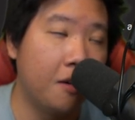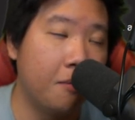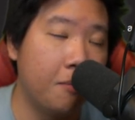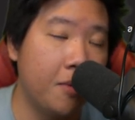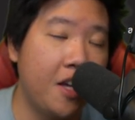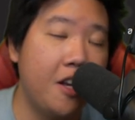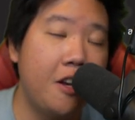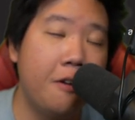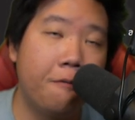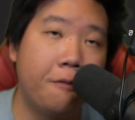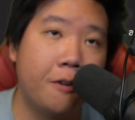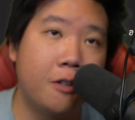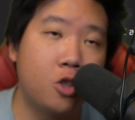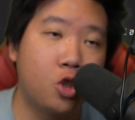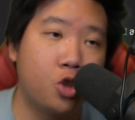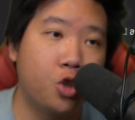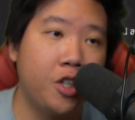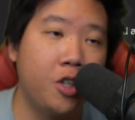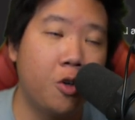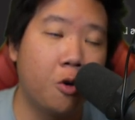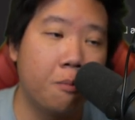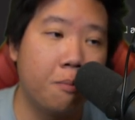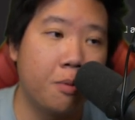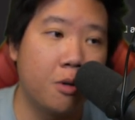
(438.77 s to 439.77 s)

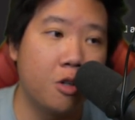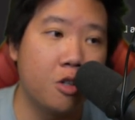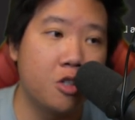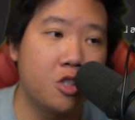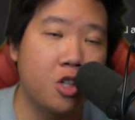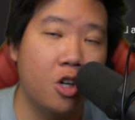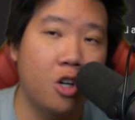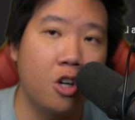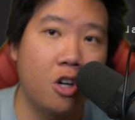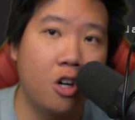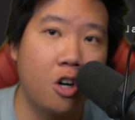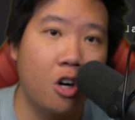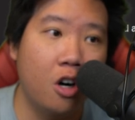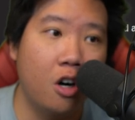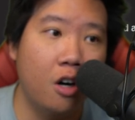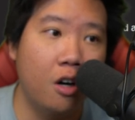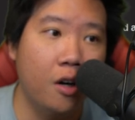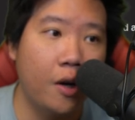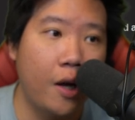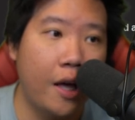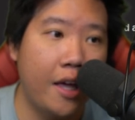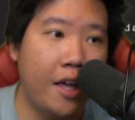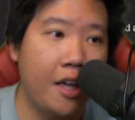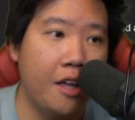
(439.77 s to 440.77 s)
infantry or
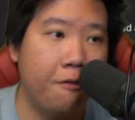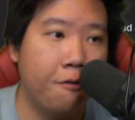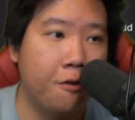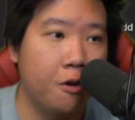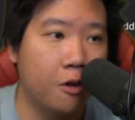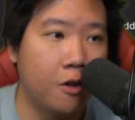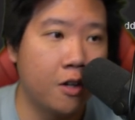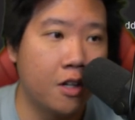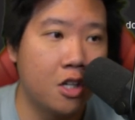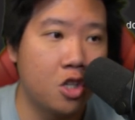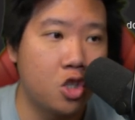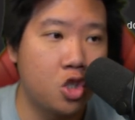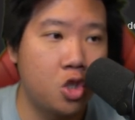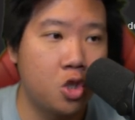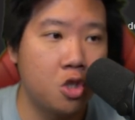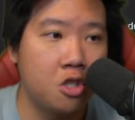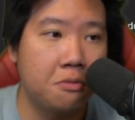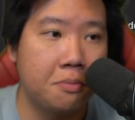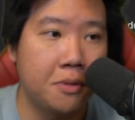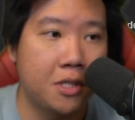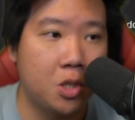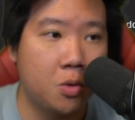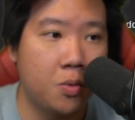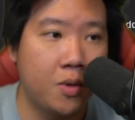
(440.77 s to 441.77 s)
berserker, if you're going to
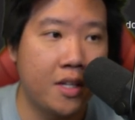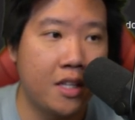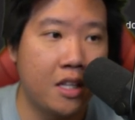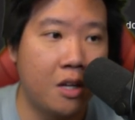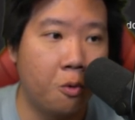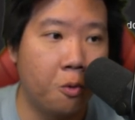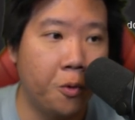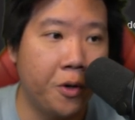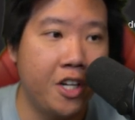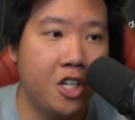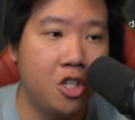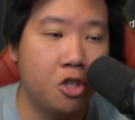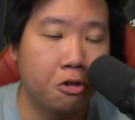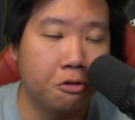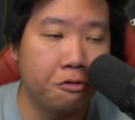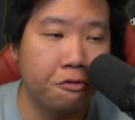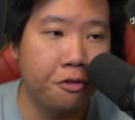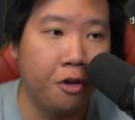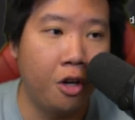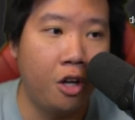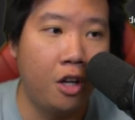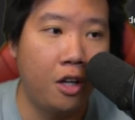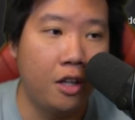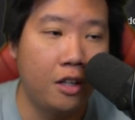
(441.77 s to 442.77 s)
choose between Reed or
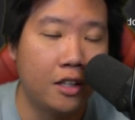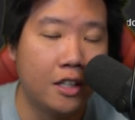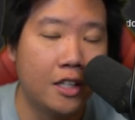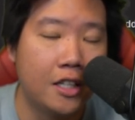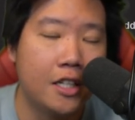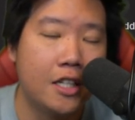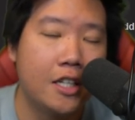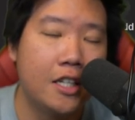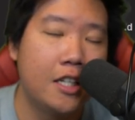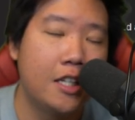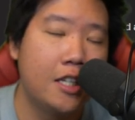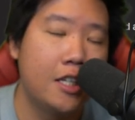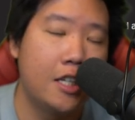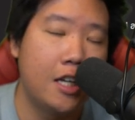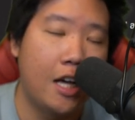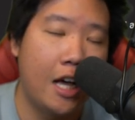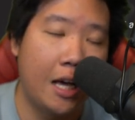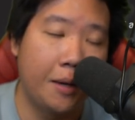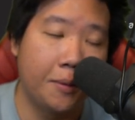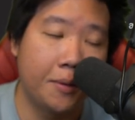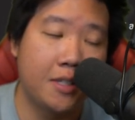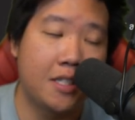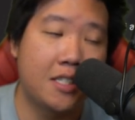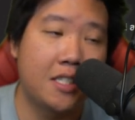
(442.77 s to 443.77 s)
Vol,
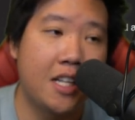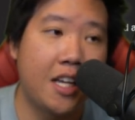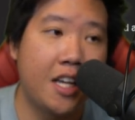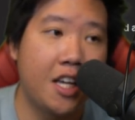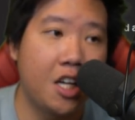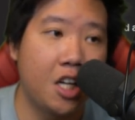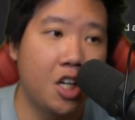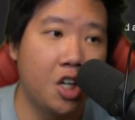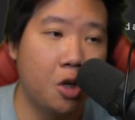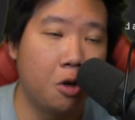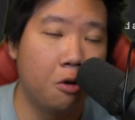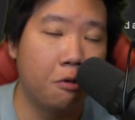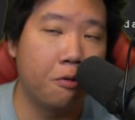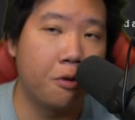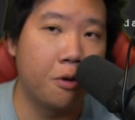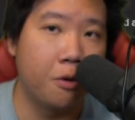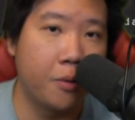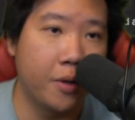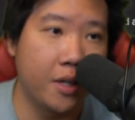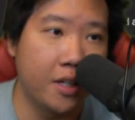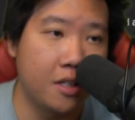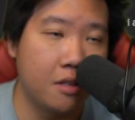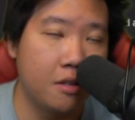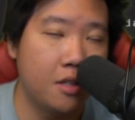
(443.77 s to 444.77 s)
I would say go for
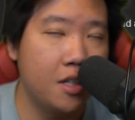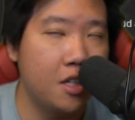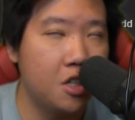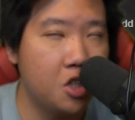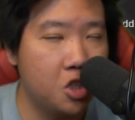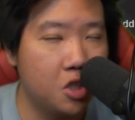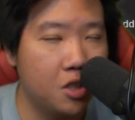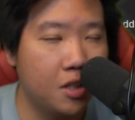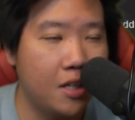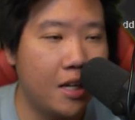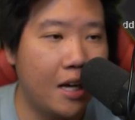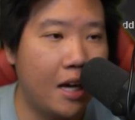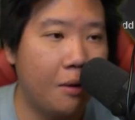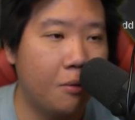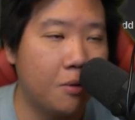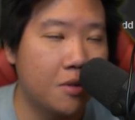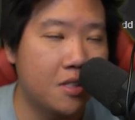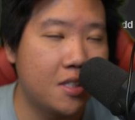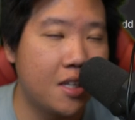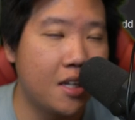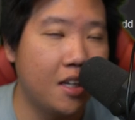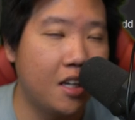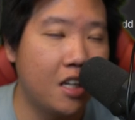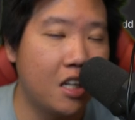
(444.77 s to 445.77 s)
Reed. Initially, I
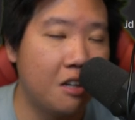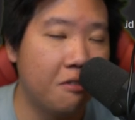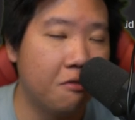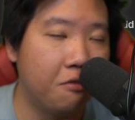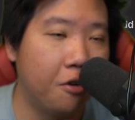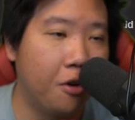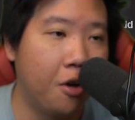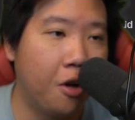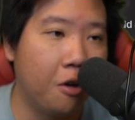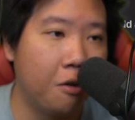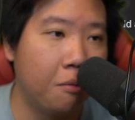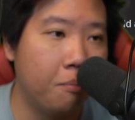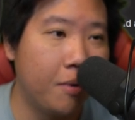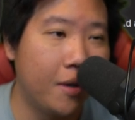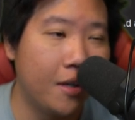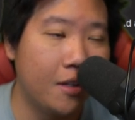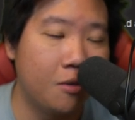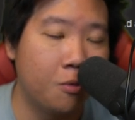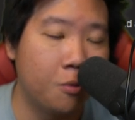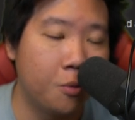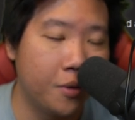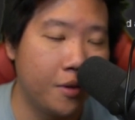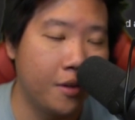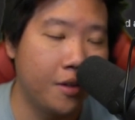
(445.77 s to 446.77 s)
was thinking Vol,
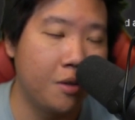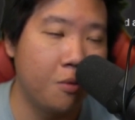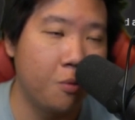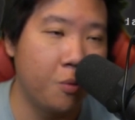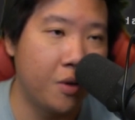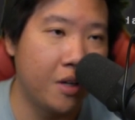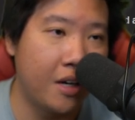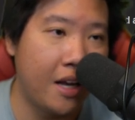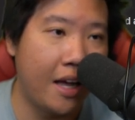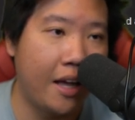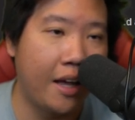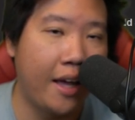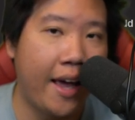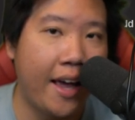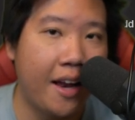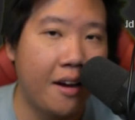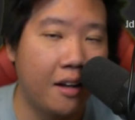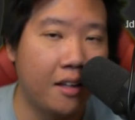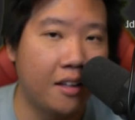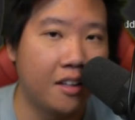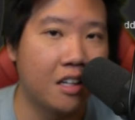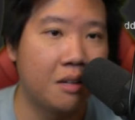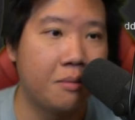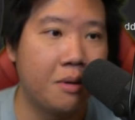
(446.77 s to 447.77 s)
but really when I
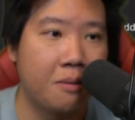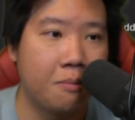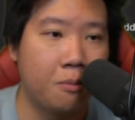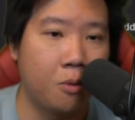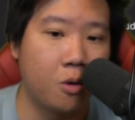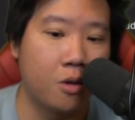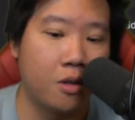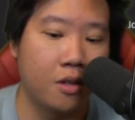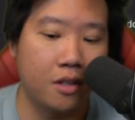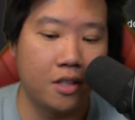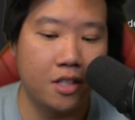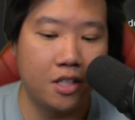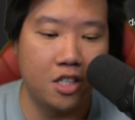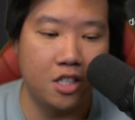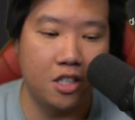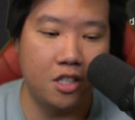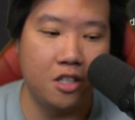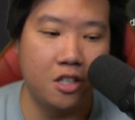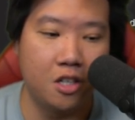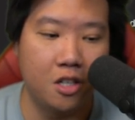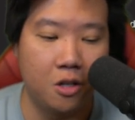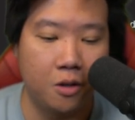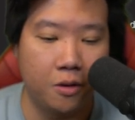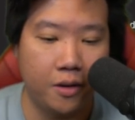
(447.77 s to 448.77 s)
had a little bit more,
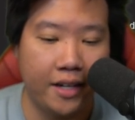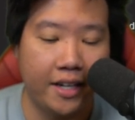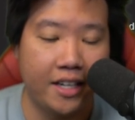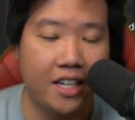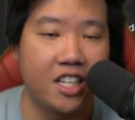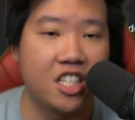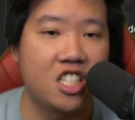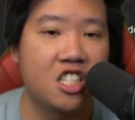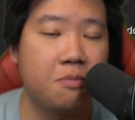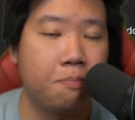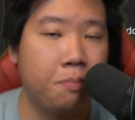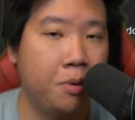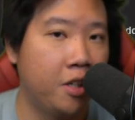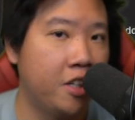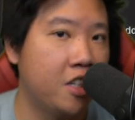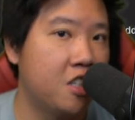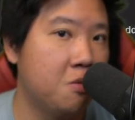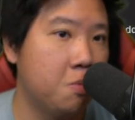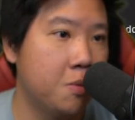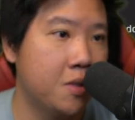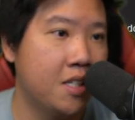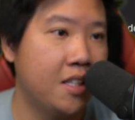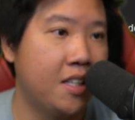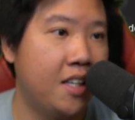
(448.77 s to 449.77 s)
kind of
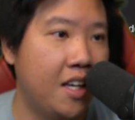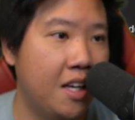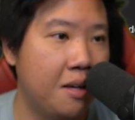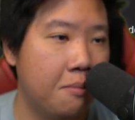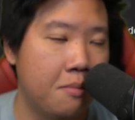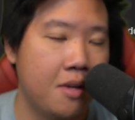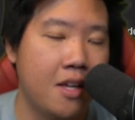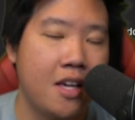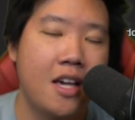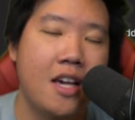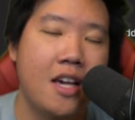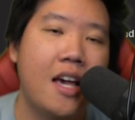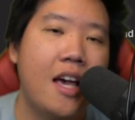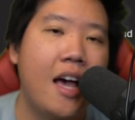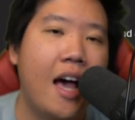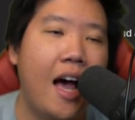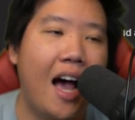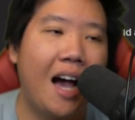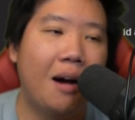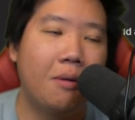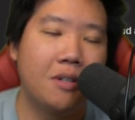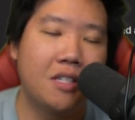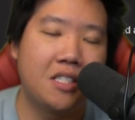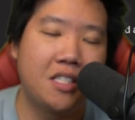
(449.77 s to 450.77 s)
experience with the game,
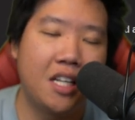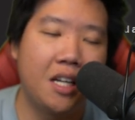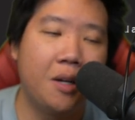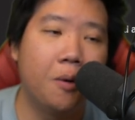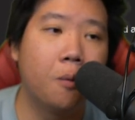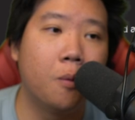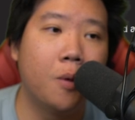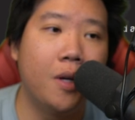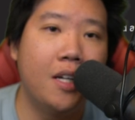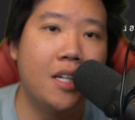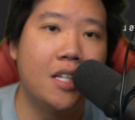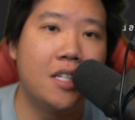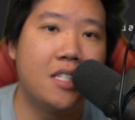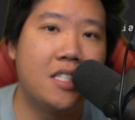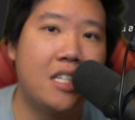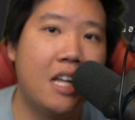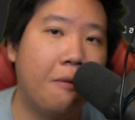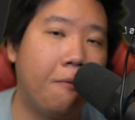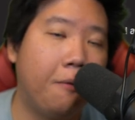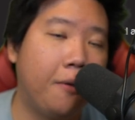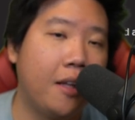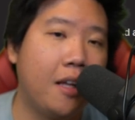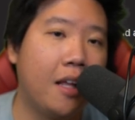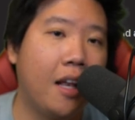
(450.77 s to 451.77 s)
I would say Reed is
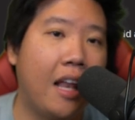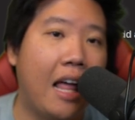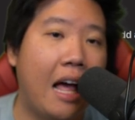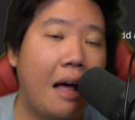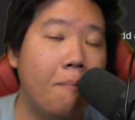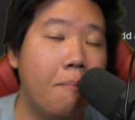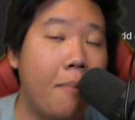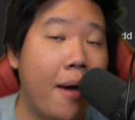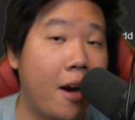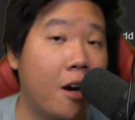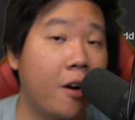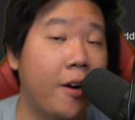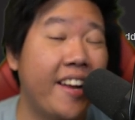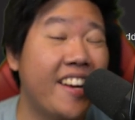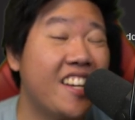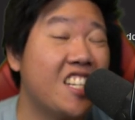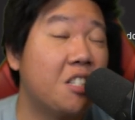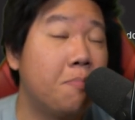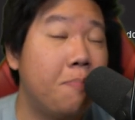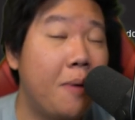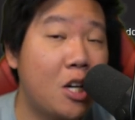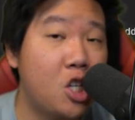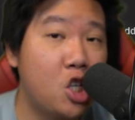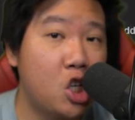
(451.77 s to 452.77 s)
definitely a lot better, and
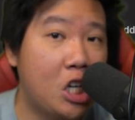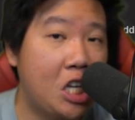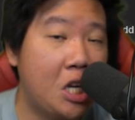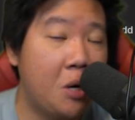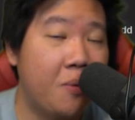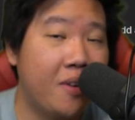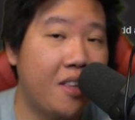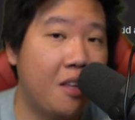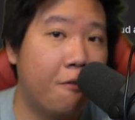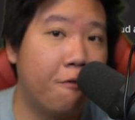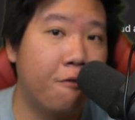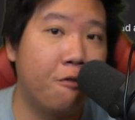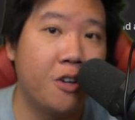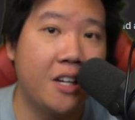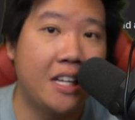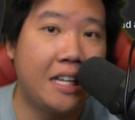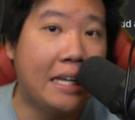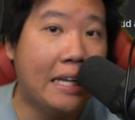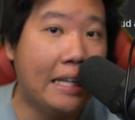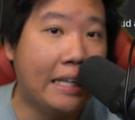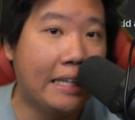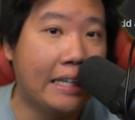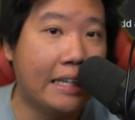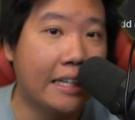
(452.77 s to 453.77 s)
especially with the free
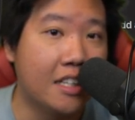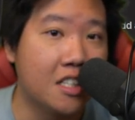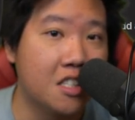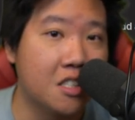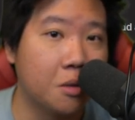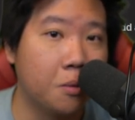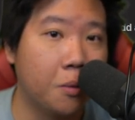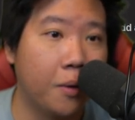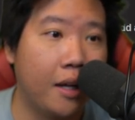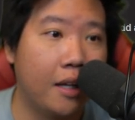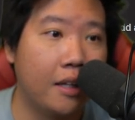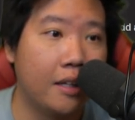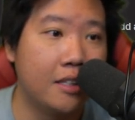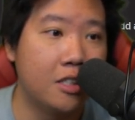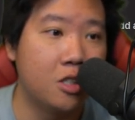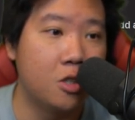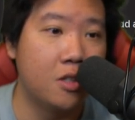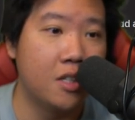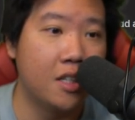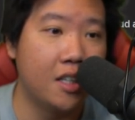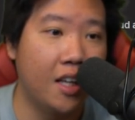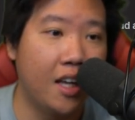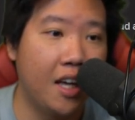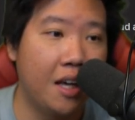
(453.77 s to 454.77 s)
healing as well
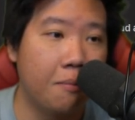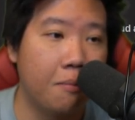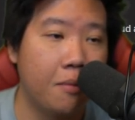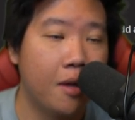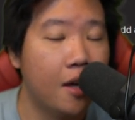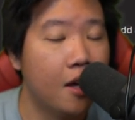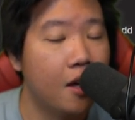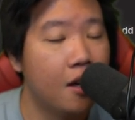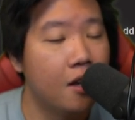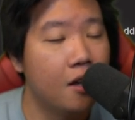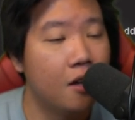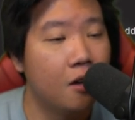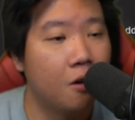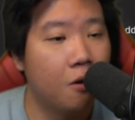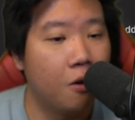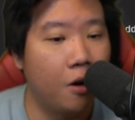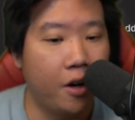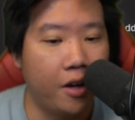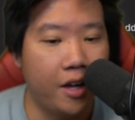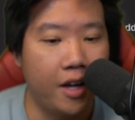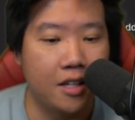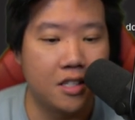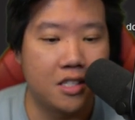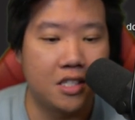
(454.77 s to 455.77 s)
into the game.
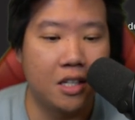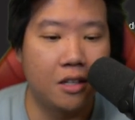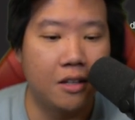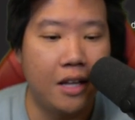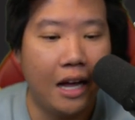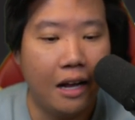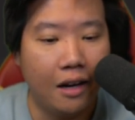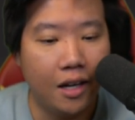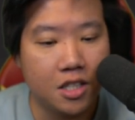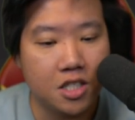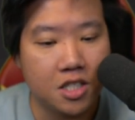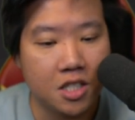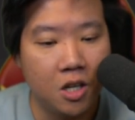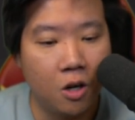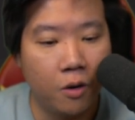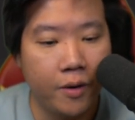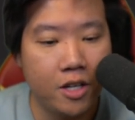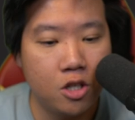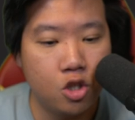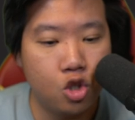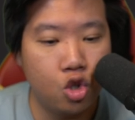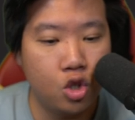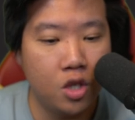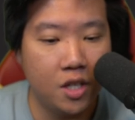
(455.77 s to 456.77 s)
Okay, so now let's go
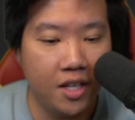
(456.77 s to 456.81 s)
into the